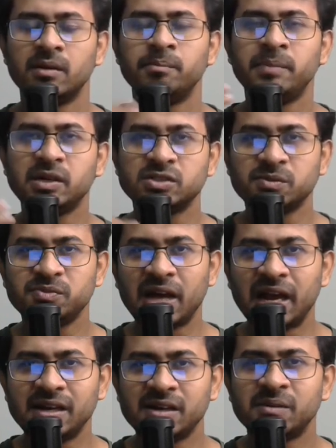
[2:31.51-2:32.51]
Because of
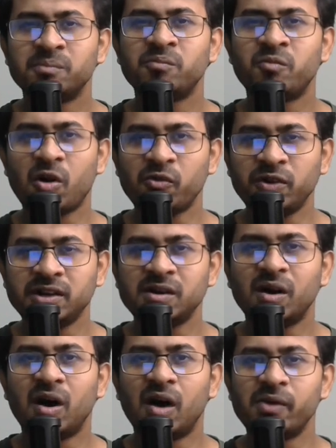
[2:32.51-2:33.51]
that, profit
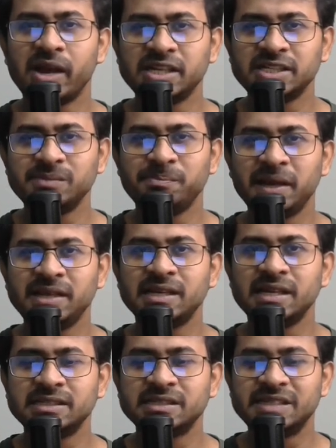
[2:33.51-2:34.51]
of Asian Paint
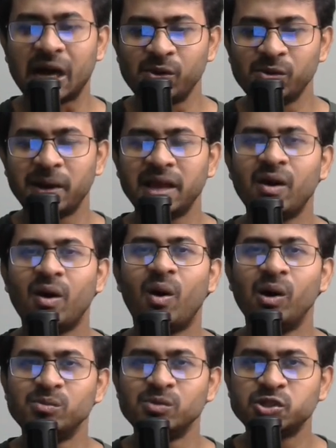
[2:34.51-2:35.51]
is down by
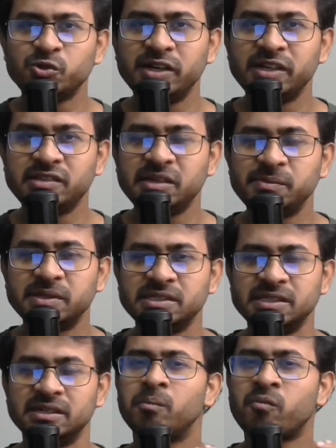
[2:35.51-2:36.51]
almost
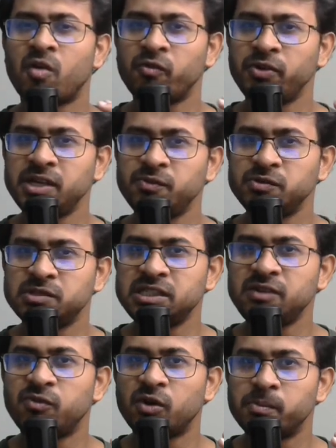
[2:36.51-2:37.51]
23%. Profit, if you
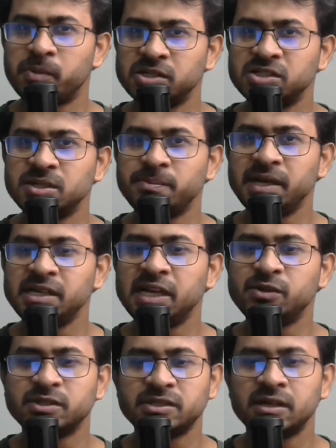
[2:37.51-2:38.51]
see for Berger Paint,
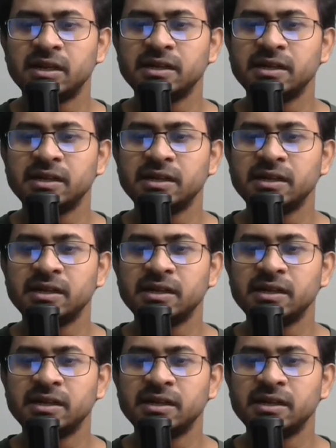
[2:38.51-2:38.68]
it was